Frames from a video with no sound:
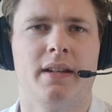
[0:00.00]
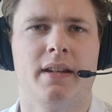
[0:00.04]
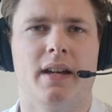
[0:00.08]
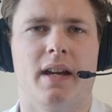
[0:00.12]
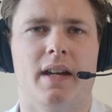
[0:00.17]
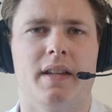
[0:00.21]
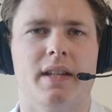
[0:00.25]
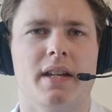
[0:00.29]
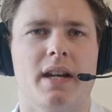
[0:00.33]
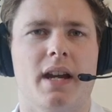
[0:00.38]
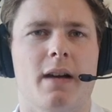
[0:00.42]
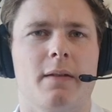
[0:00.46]

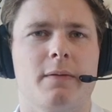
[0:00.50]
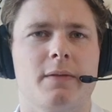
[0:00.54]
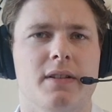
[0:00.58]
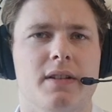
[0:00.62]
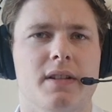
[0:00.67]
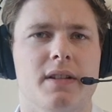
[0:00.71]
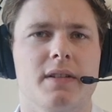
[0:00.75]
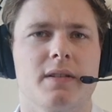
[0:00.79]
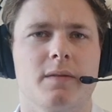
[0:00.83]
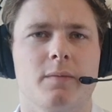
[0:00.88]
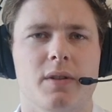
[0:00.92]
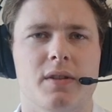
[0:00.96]
And then after
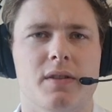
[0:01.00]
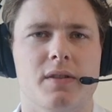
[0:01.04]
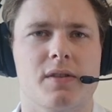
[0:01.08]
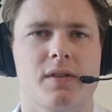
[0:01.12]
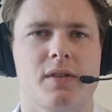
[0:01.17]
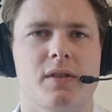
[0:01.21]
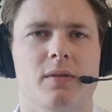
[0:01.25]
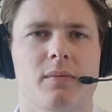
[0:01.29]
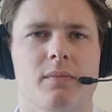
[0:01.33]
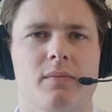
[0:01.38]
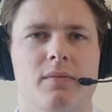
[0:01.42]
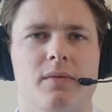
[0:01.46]
this, we
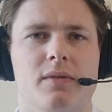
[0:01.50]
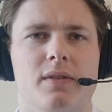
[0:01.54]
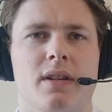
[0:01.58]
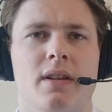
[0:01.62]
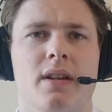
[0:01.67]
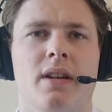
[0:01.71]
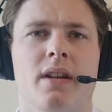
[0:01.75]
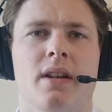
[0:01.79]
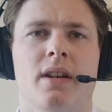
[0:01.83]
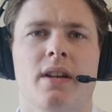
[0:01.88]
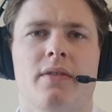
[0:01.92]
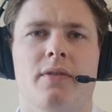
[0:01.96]
determined
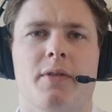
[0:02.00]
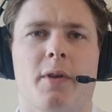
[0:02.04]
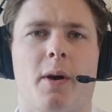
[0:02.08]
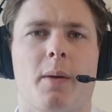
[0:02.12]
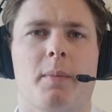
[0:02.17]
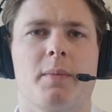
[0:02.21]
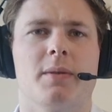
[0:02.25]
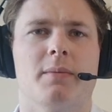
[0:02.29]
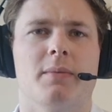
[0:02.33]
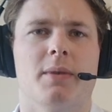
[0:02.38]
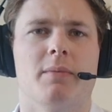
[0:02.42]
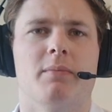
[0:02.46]
the
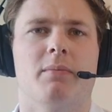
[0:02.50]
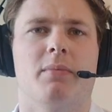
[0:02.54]
optimum